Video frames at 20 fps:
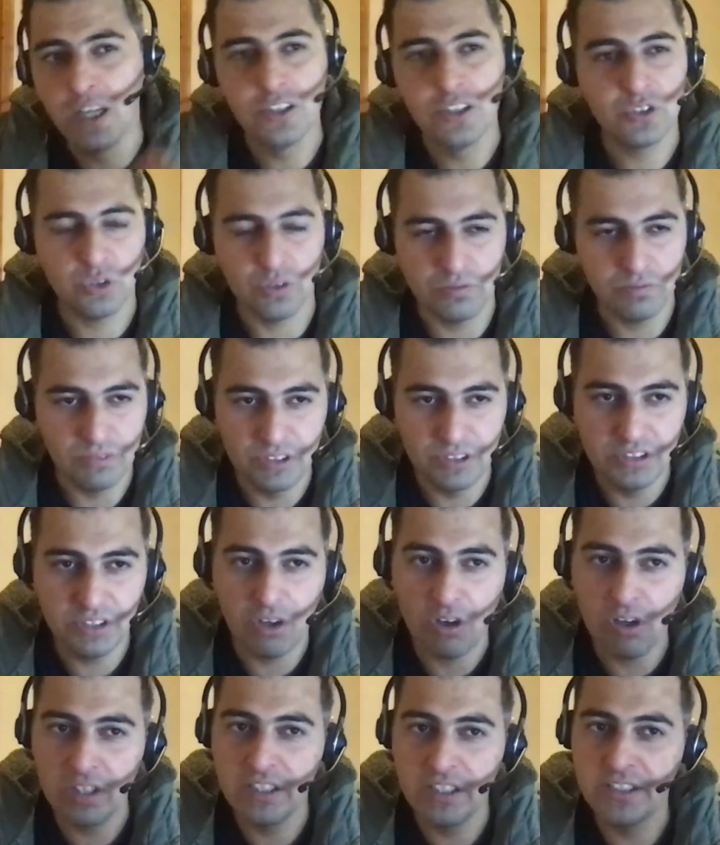So these
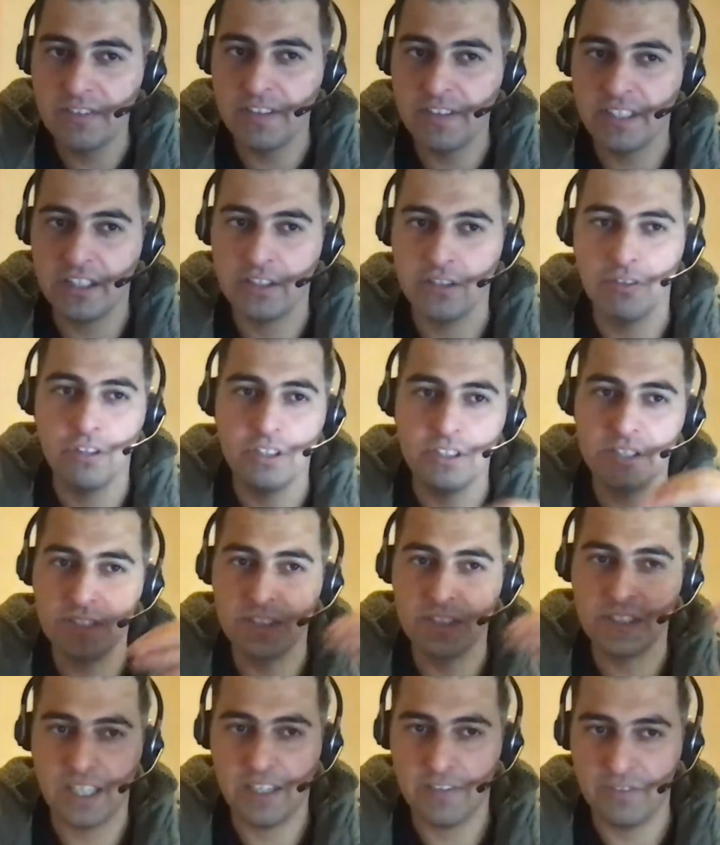all different
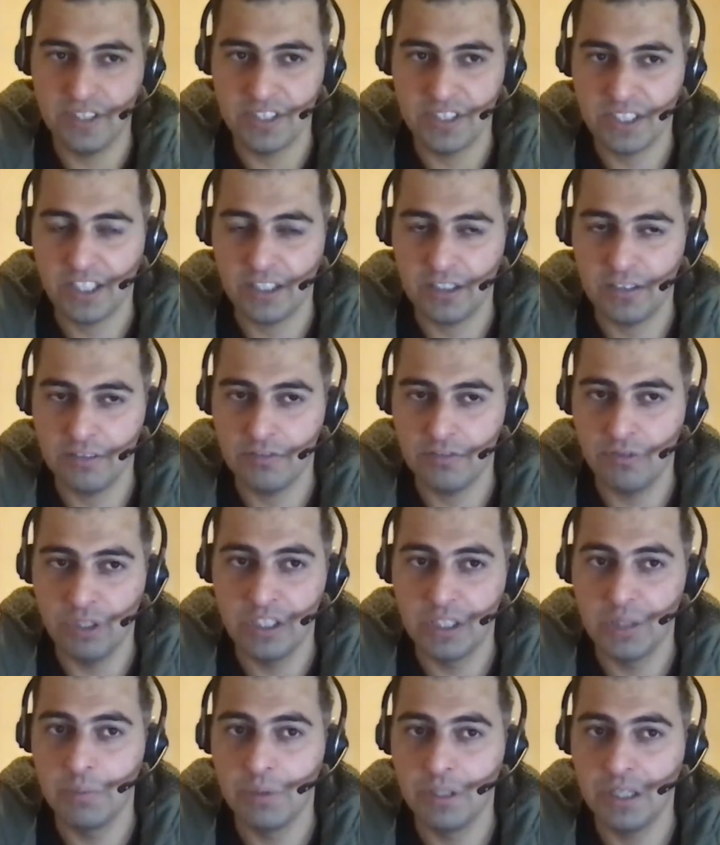technologies have these kind of
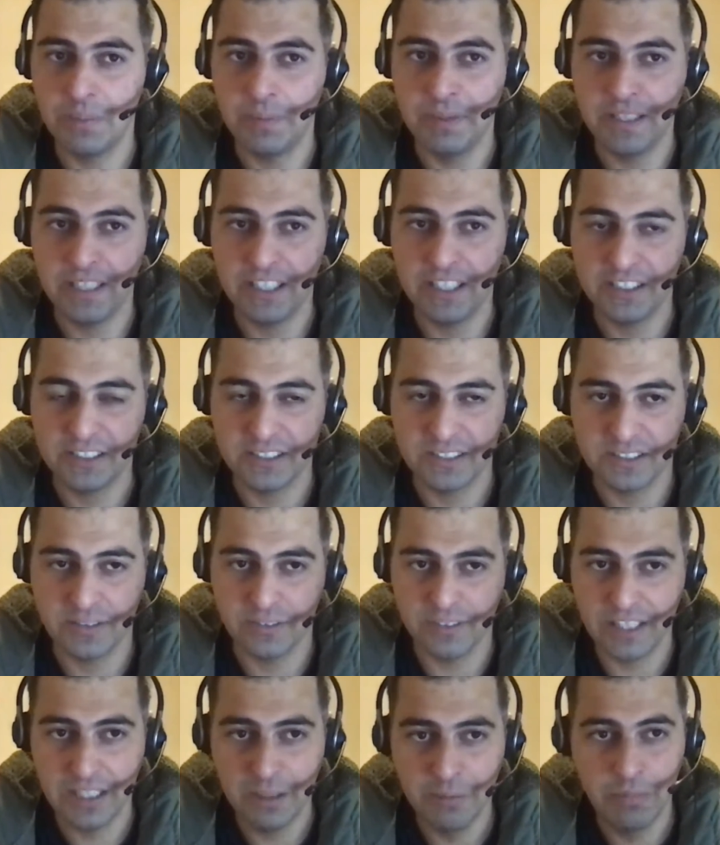vulnerable applications
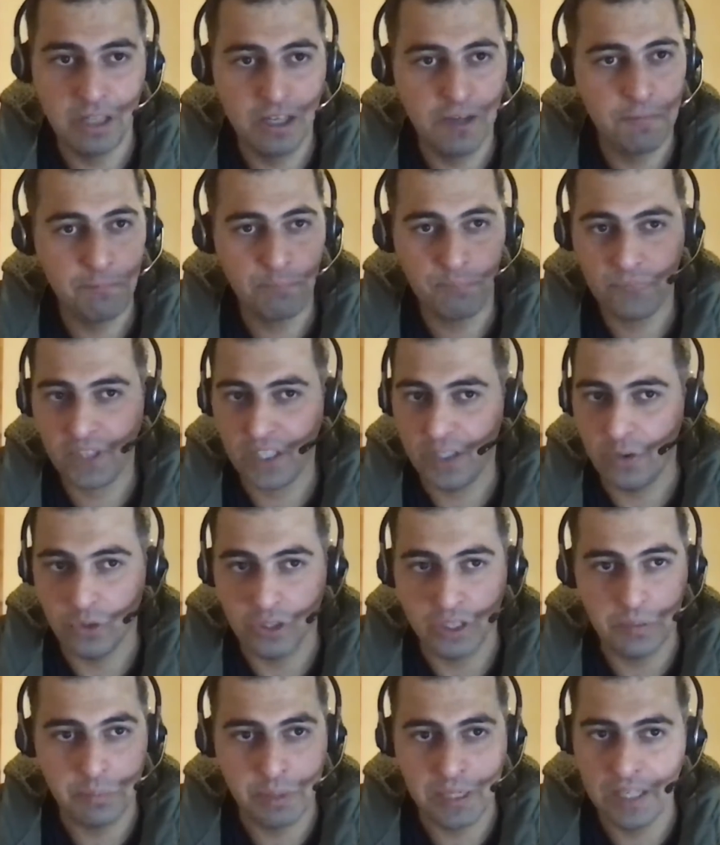available. You
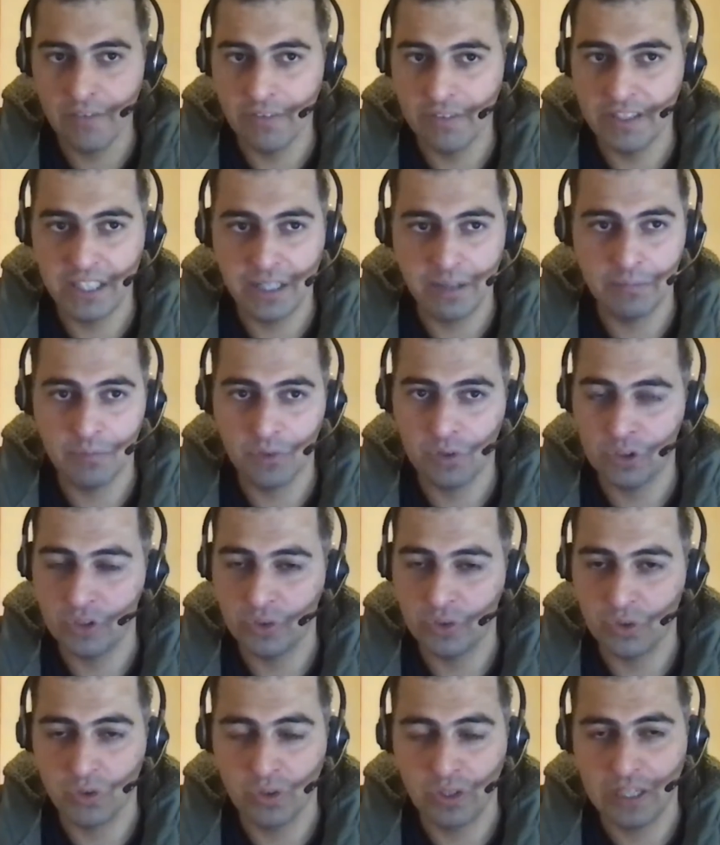can play with them on
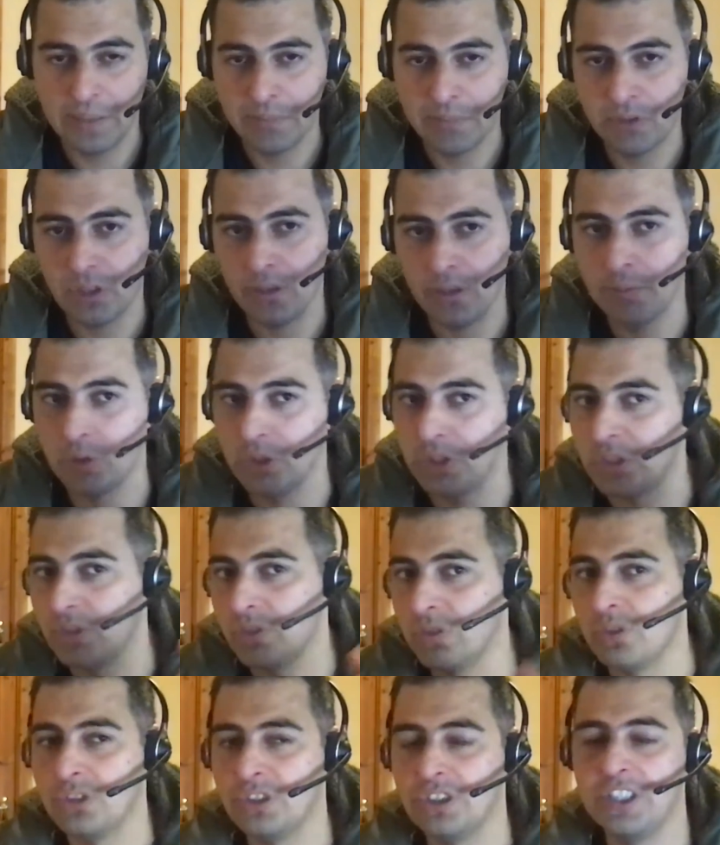your own laptop or
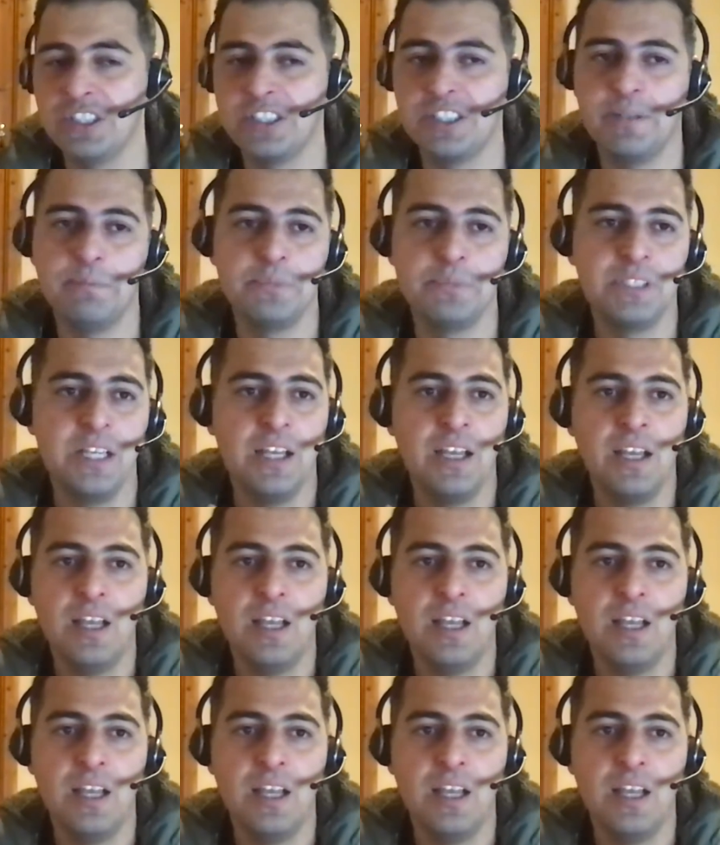your own systems